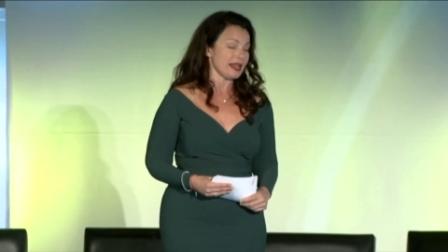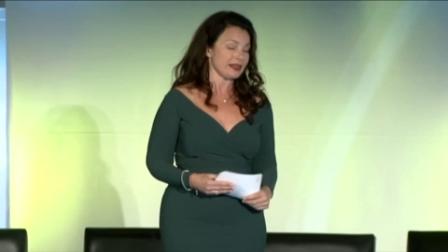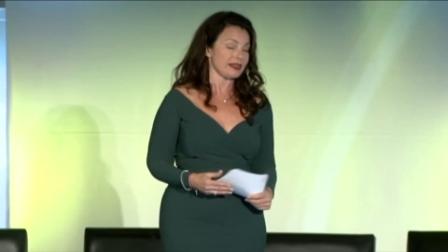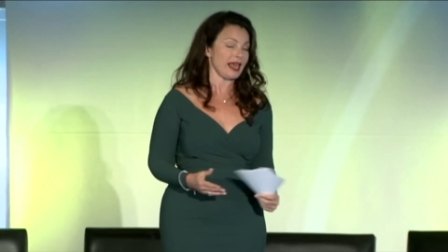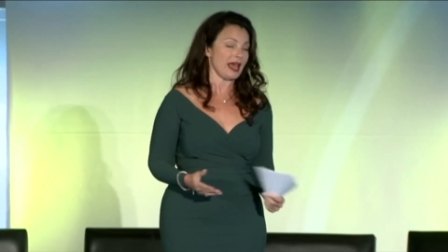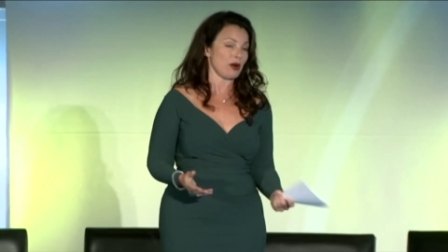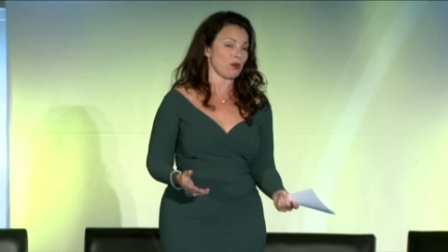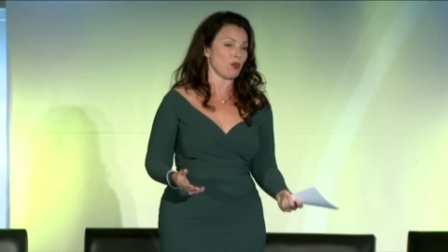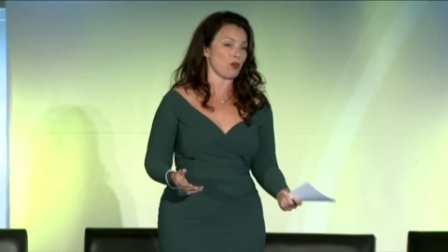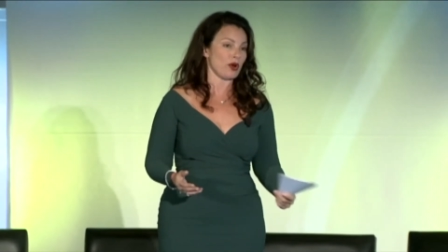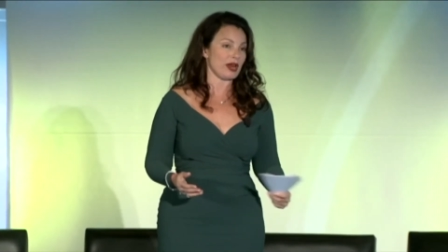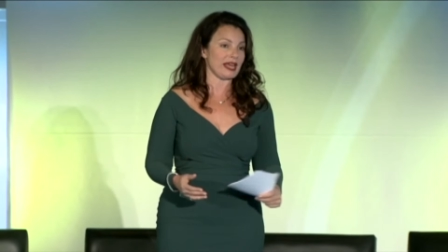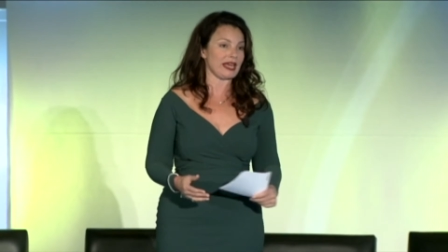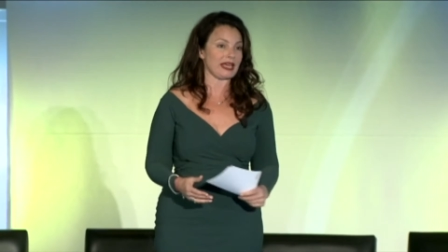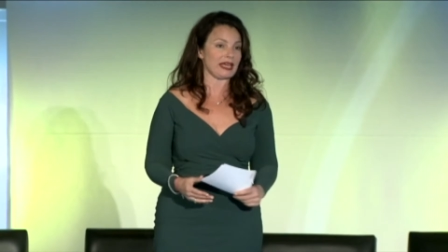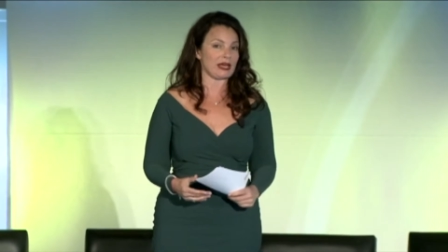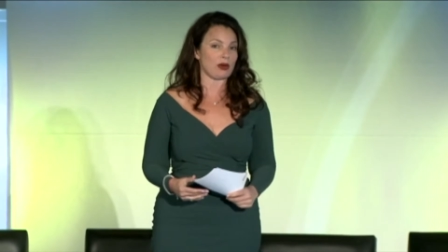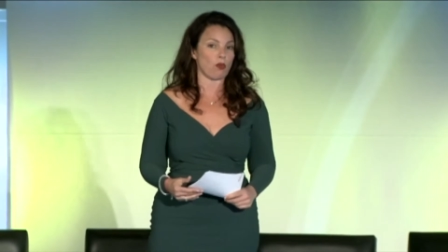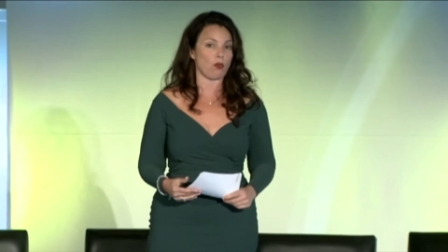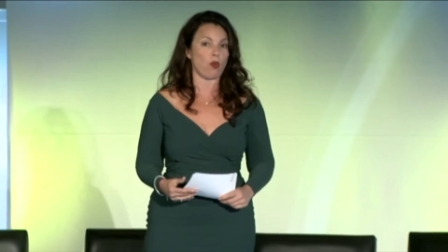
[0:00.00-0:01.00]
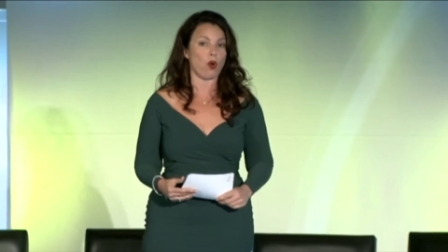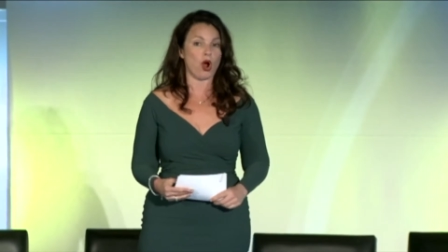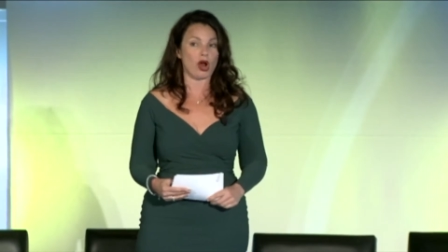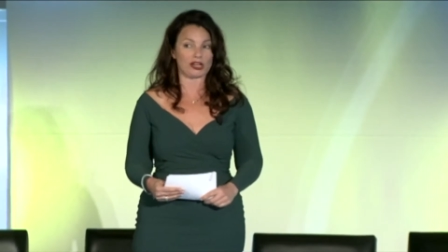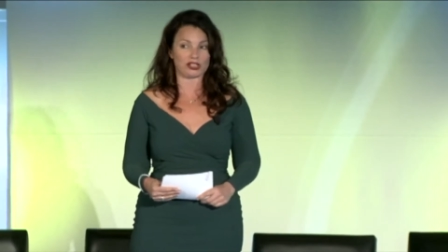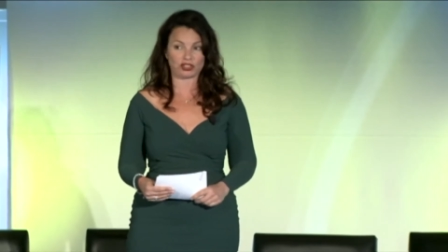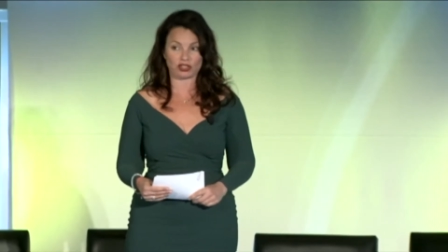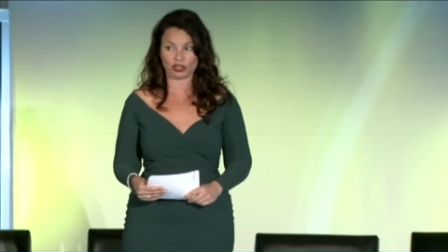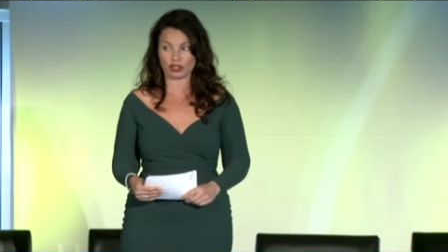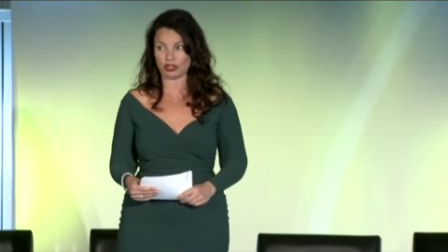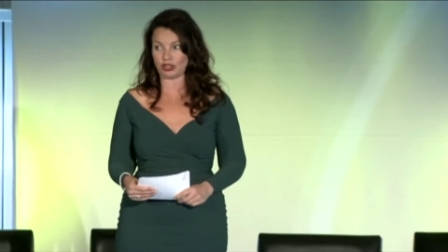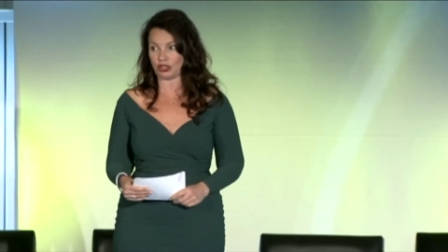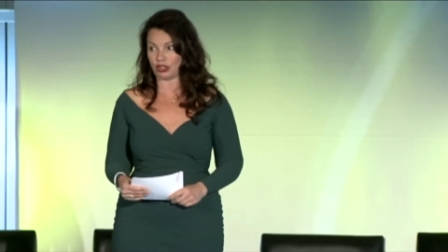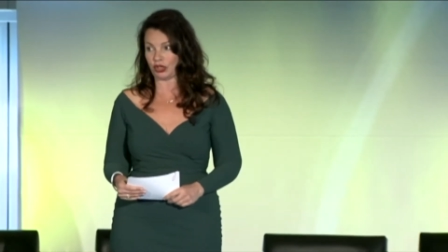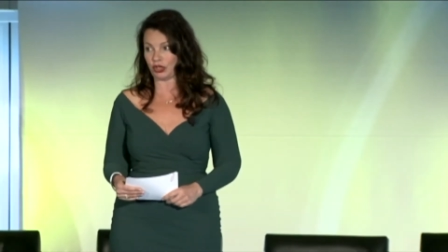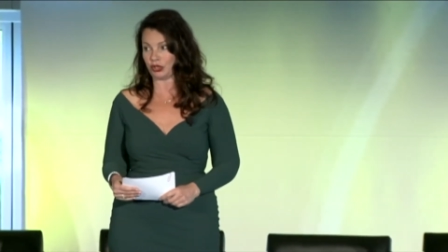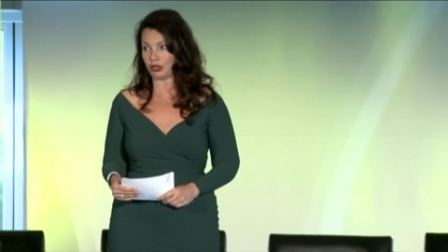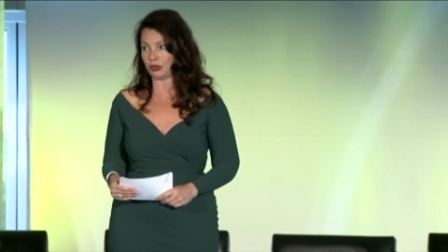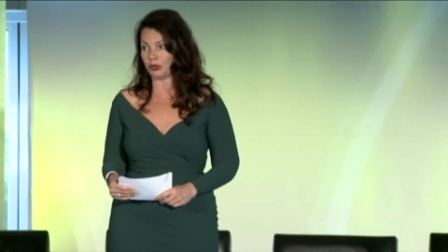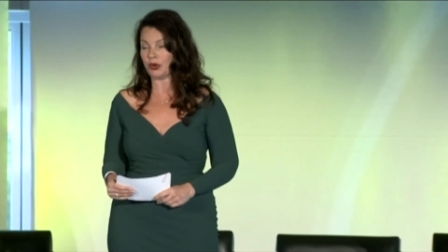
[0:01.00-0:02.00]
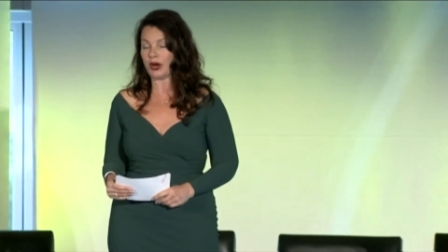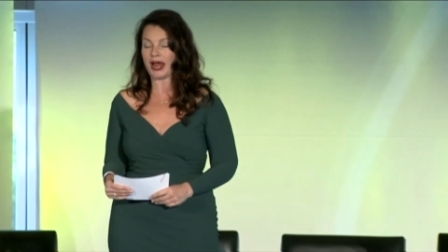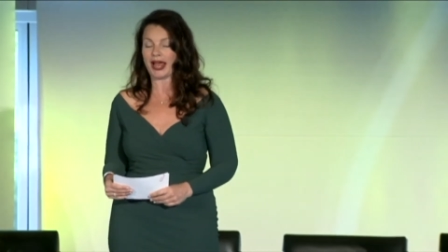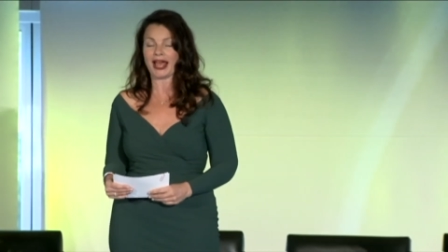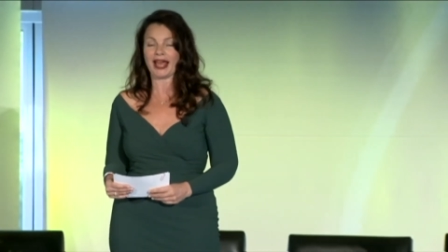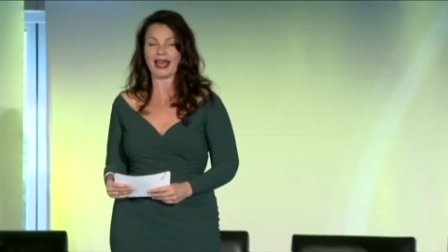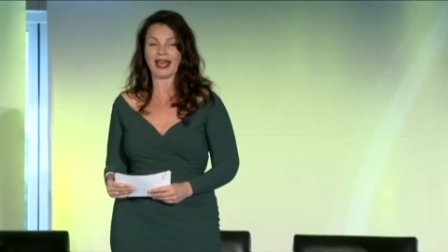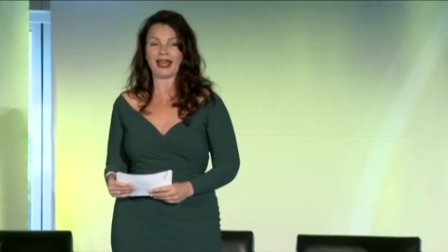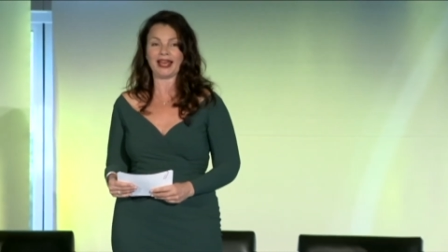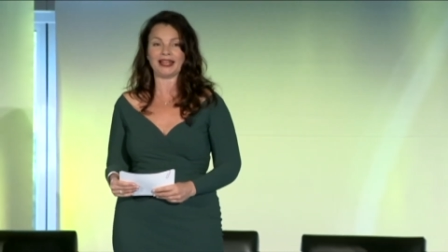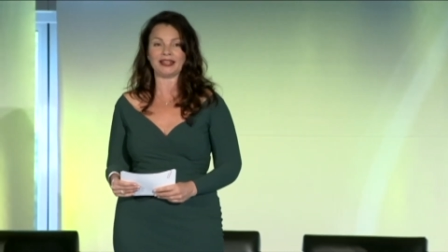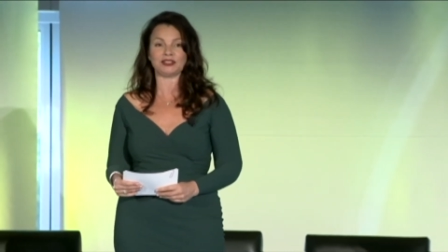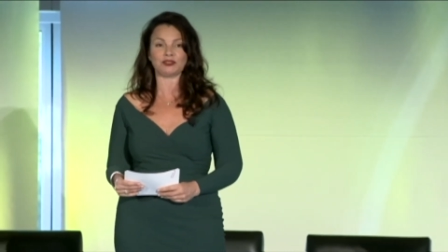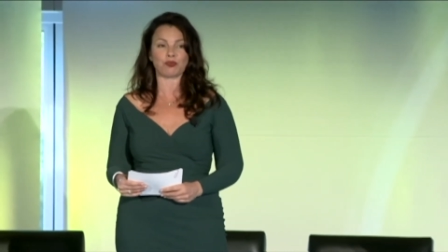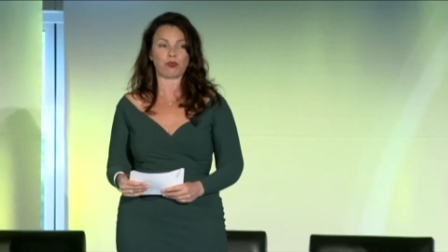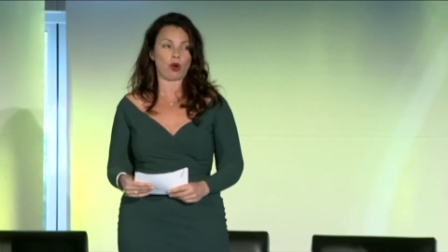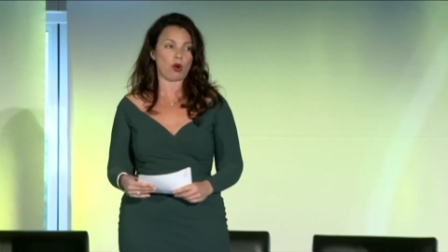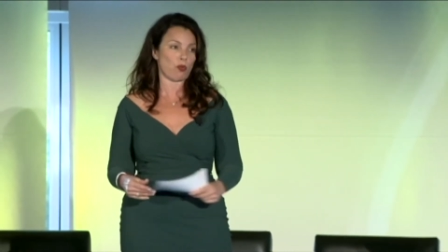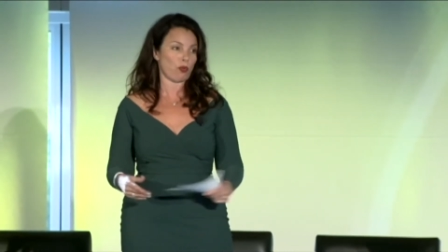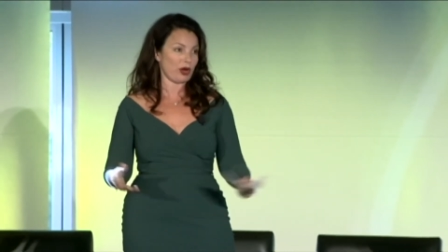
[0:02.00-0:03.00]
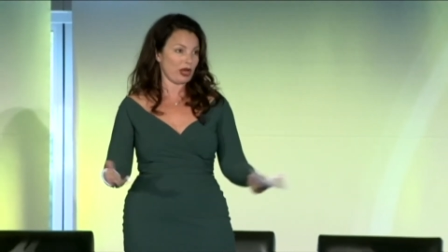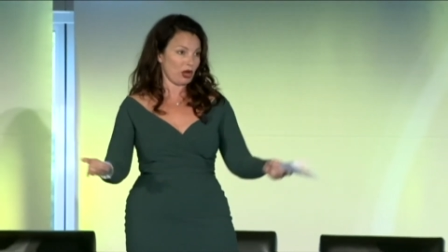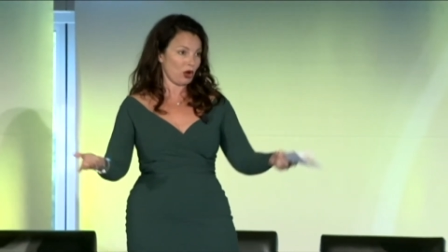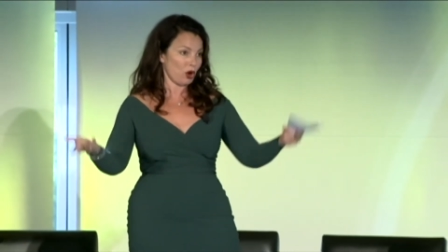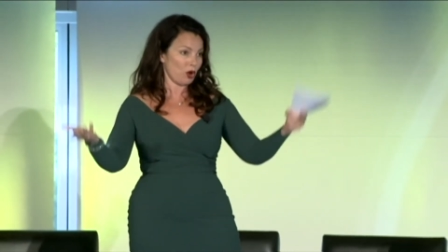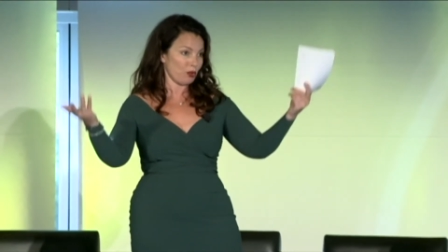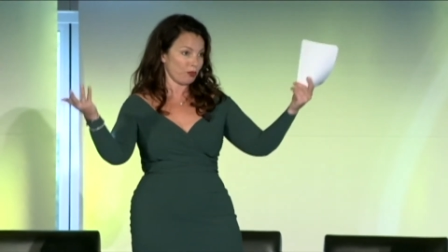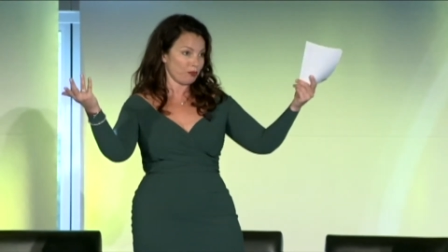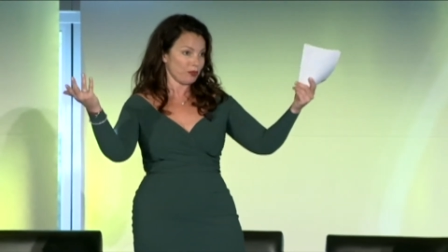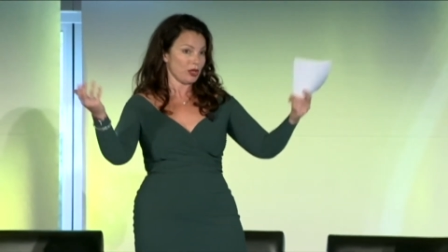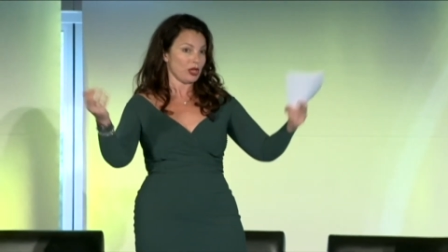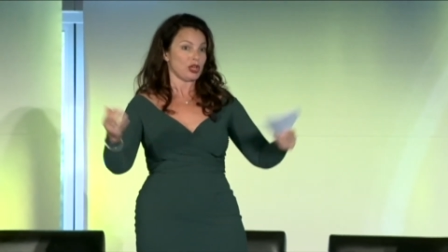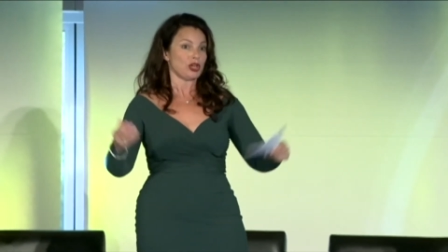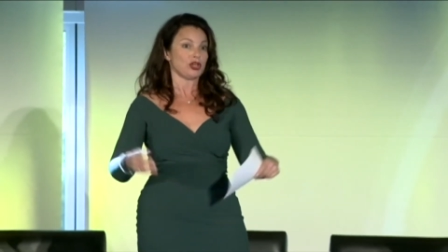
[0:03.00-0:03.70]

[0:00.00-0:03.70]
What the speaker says: that we want to do and what we hope